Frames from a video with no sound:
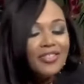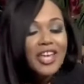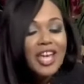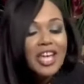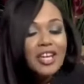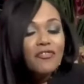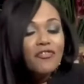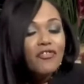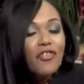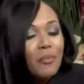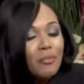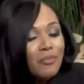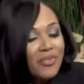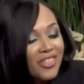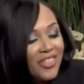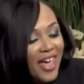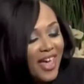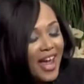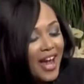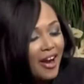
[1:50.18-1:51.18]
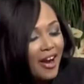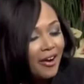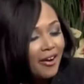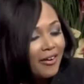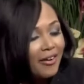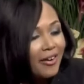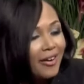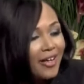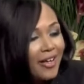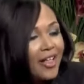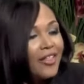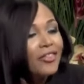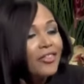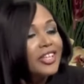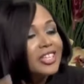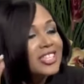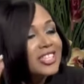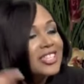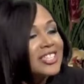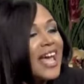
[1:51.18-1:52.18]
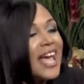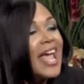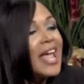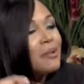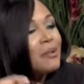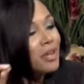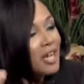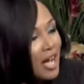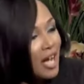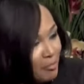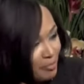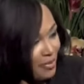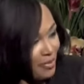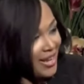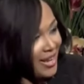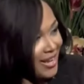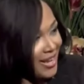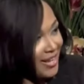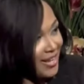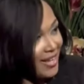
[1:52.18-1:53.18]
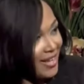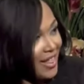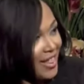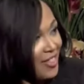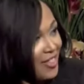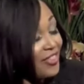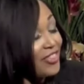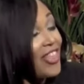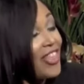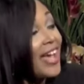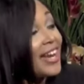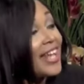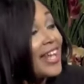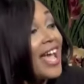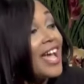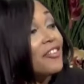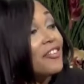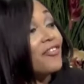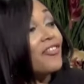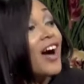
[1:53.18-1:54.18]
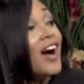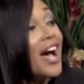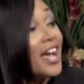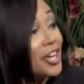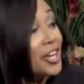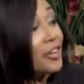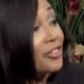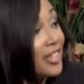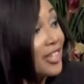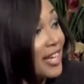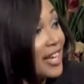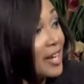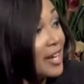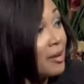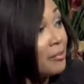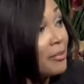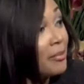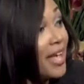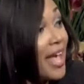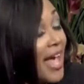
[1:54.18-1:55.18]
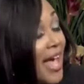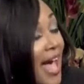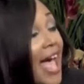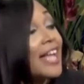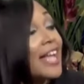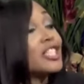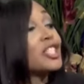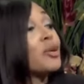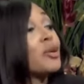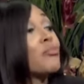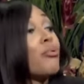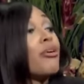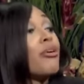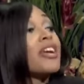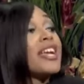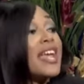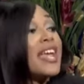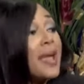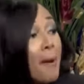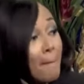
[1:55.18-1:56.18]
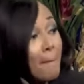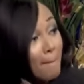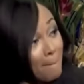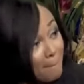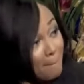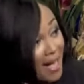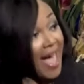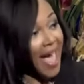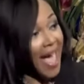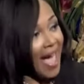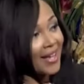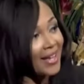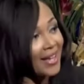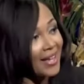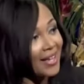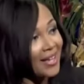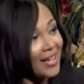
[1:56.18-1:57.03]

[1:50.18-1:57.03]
then from there, the same company that had fired him had to bring him back.